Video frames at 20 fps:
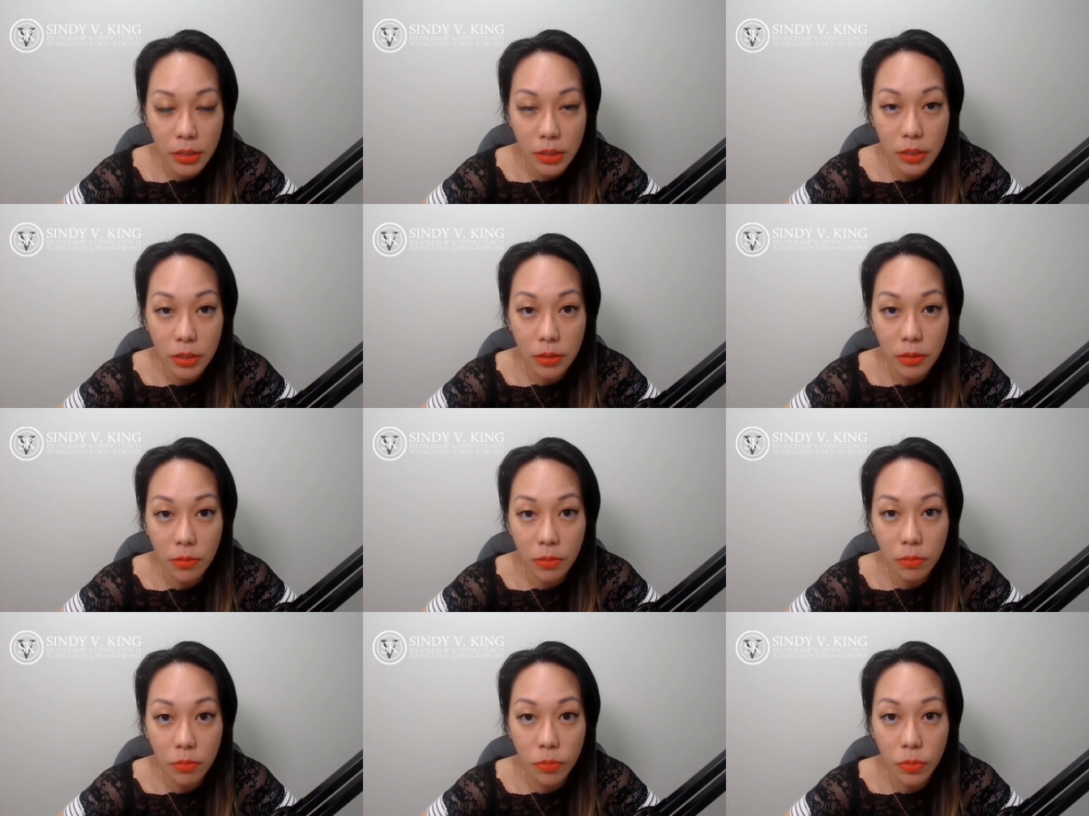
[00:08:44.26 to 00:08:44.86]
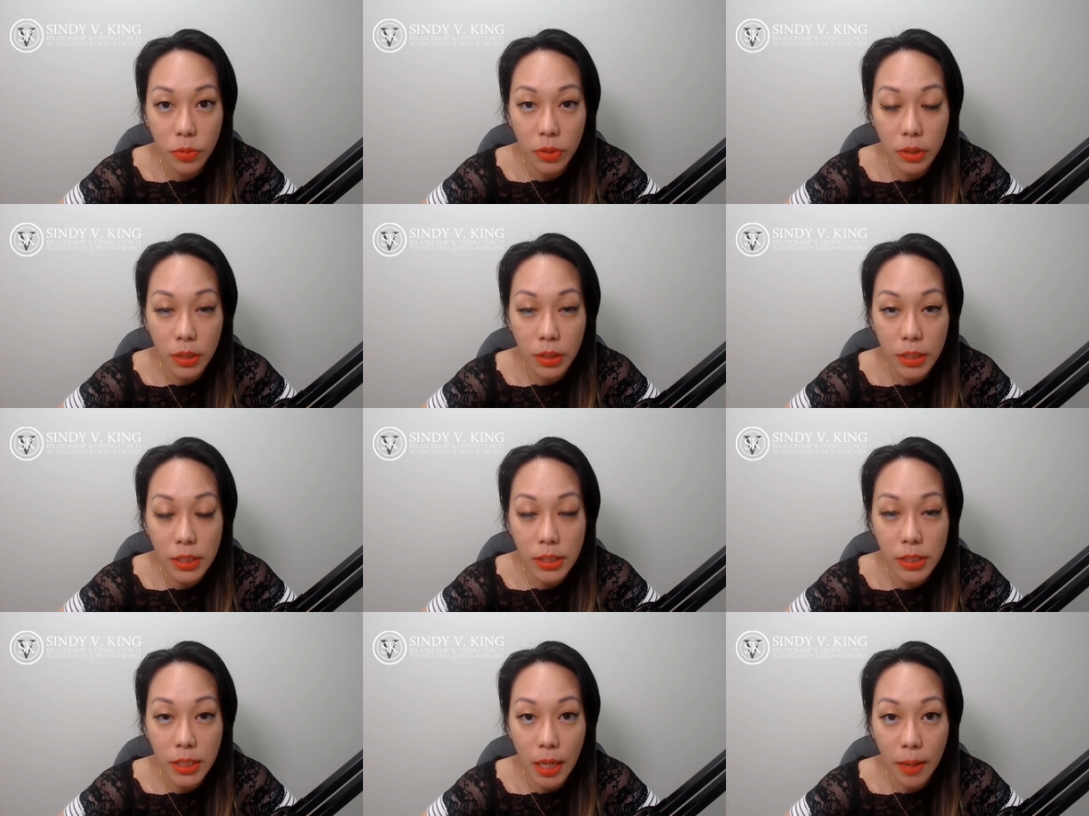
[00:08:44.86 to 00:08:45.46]
to really
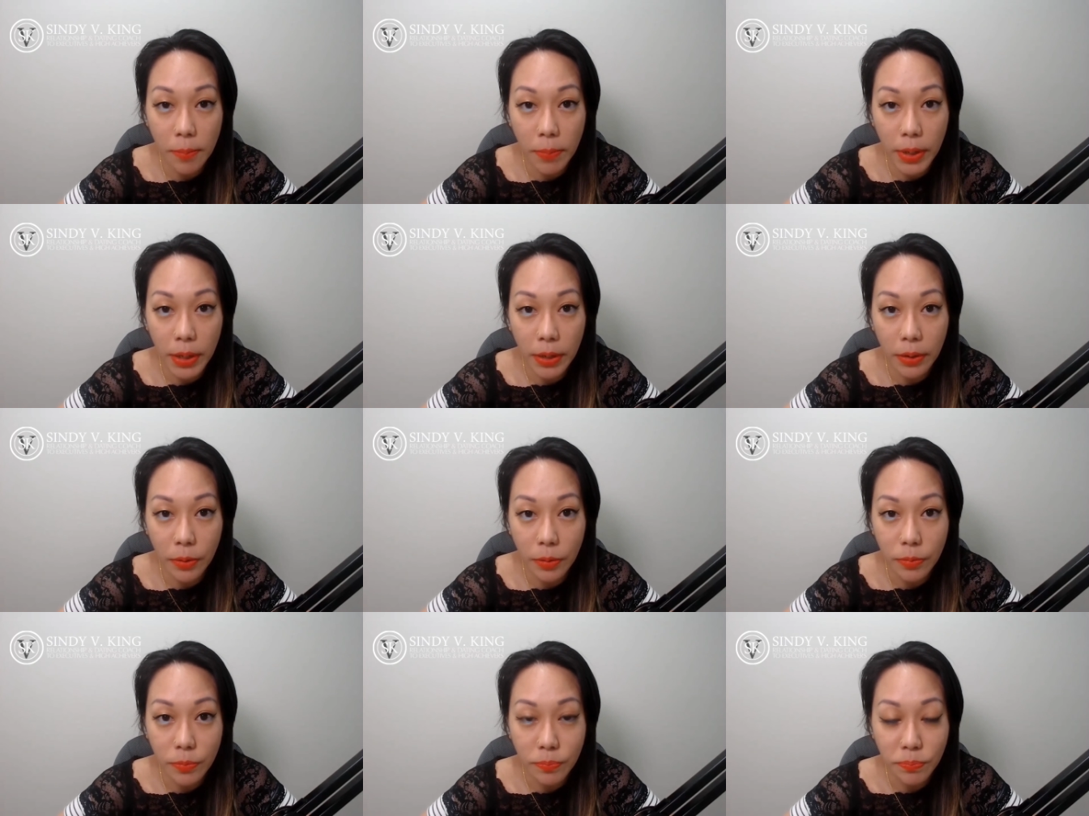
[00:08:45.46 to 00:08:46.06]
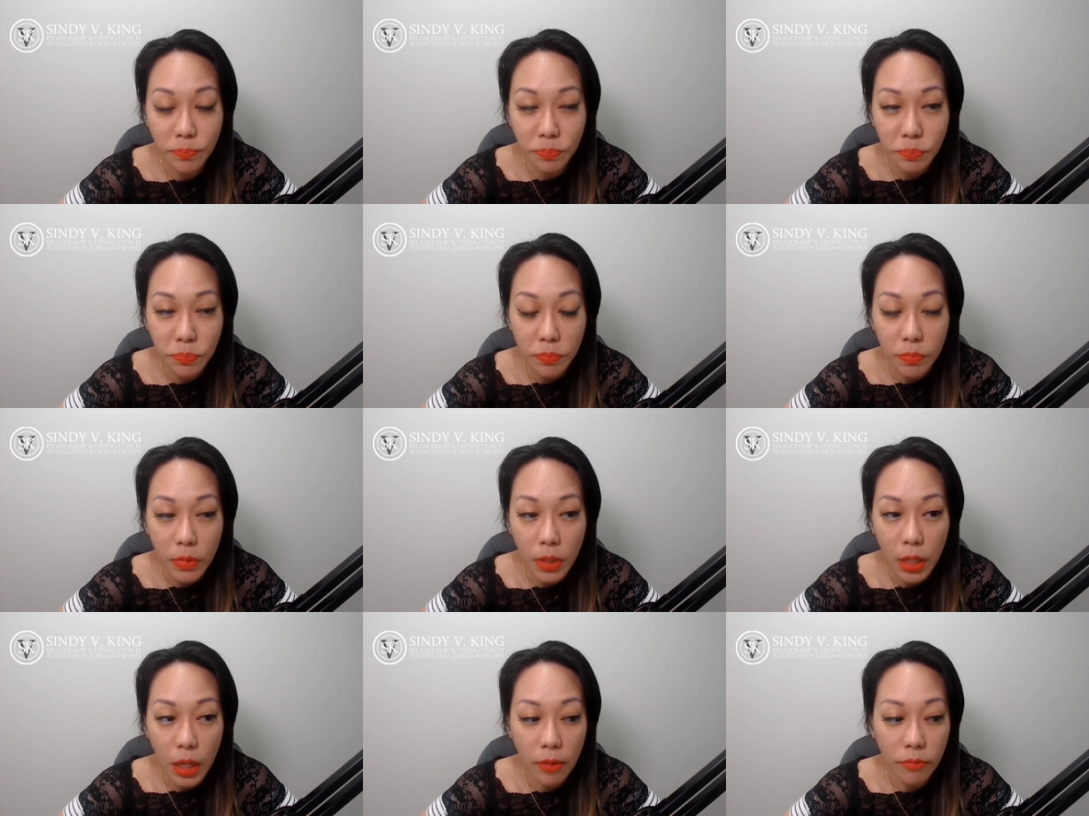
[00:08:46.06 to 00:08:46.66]
step out.
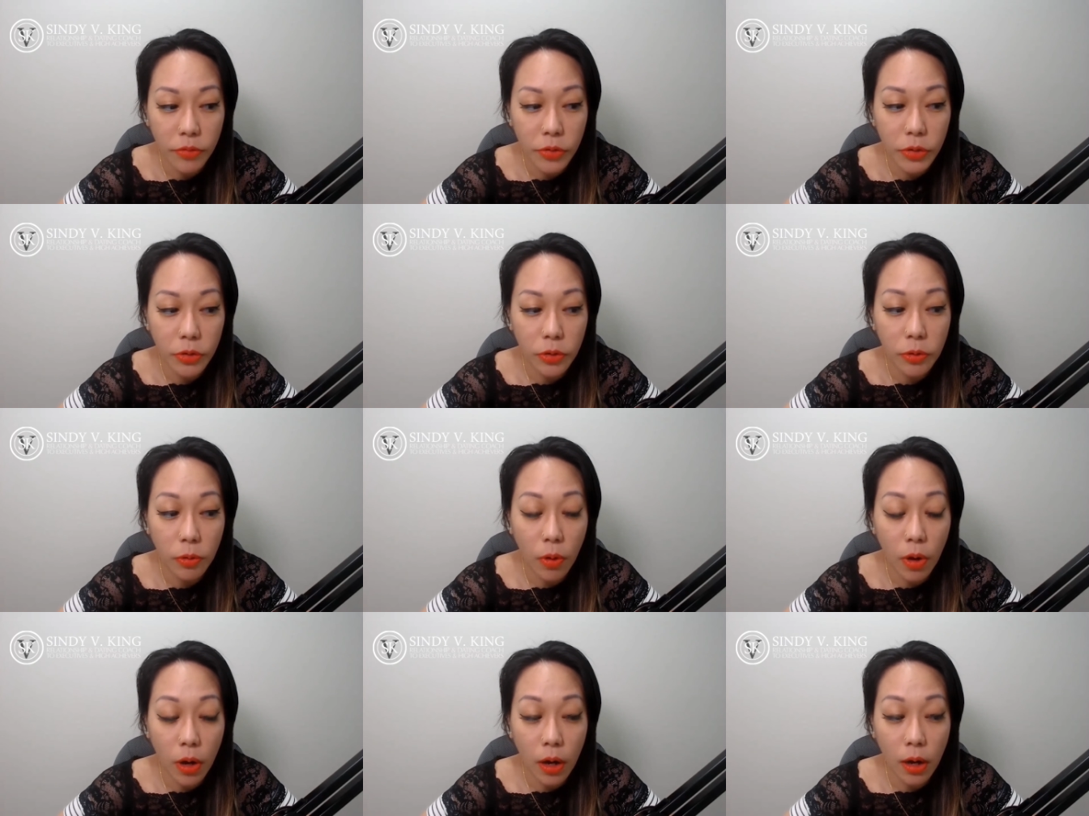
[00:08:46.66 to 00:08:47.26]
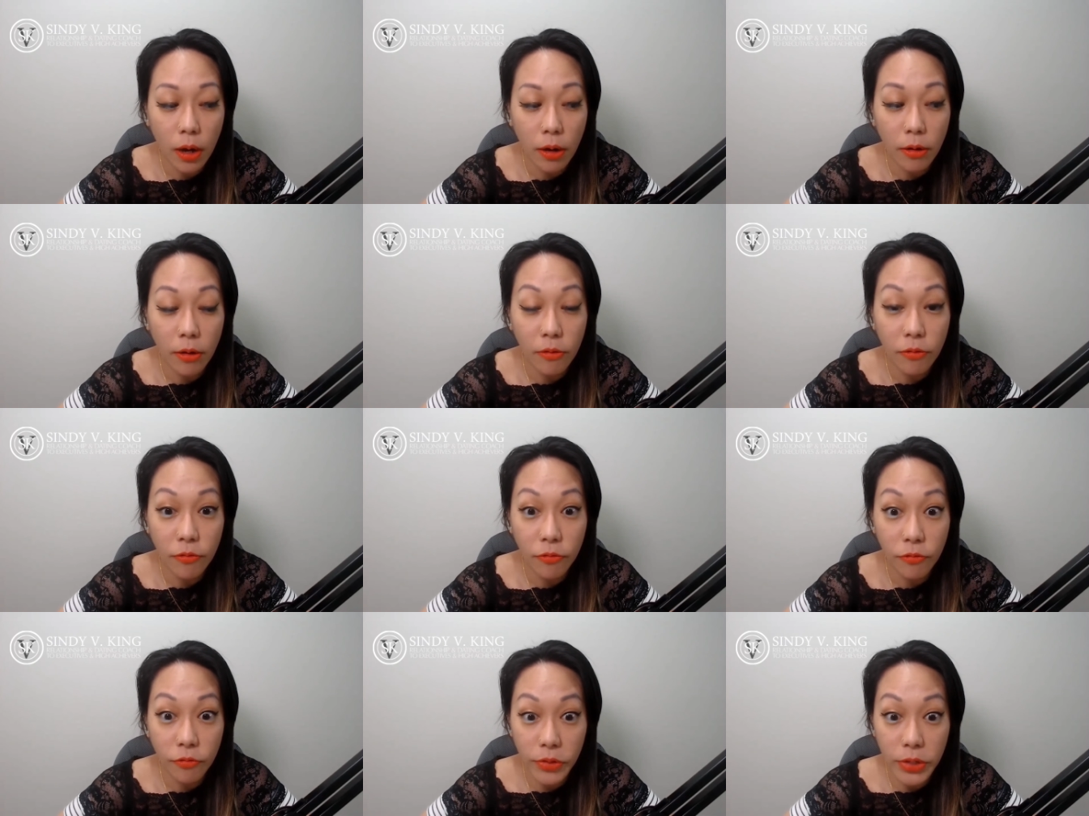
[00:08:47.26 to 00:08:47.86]
If you are
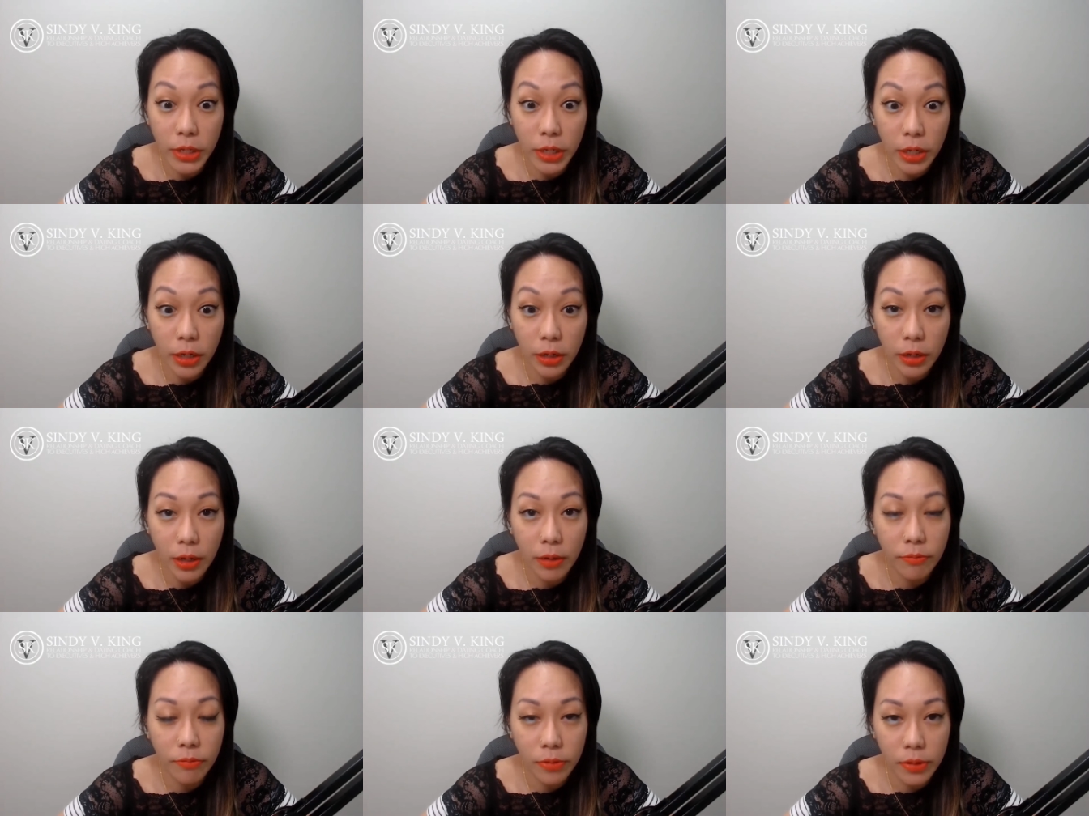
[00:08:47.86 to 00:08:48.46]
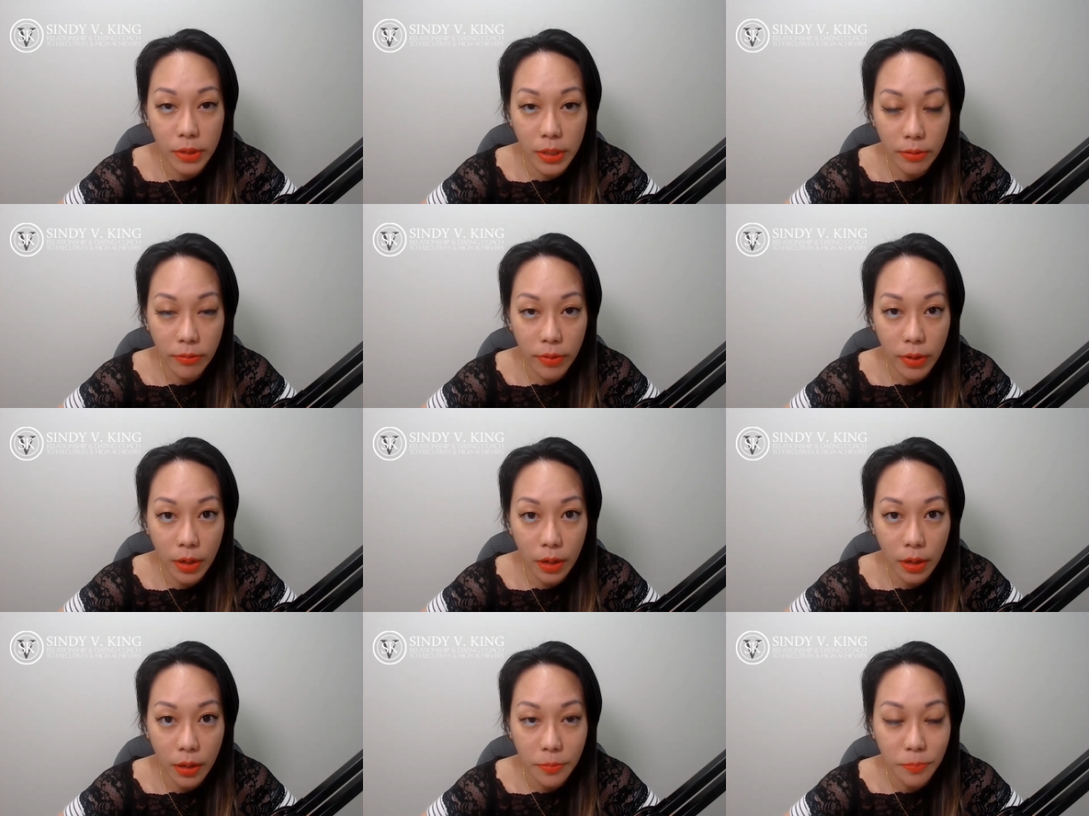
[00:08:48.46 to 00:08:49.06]
fear of
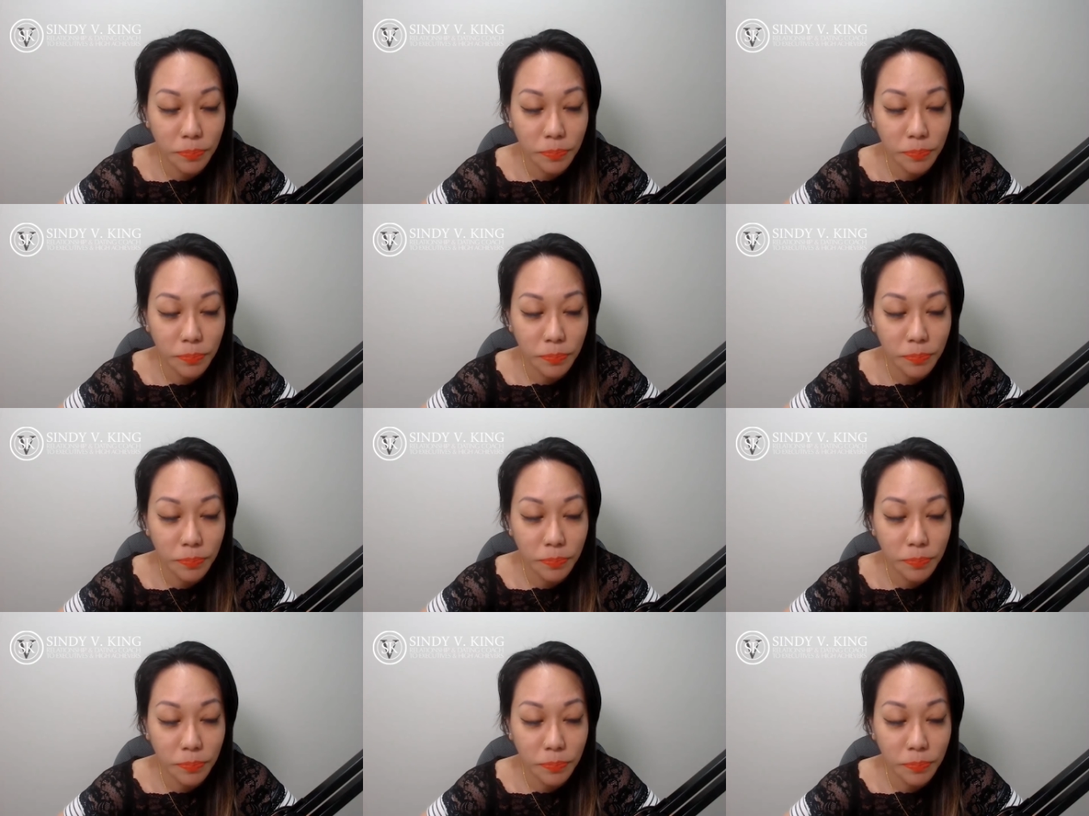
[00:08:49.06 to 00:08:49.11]
leaving,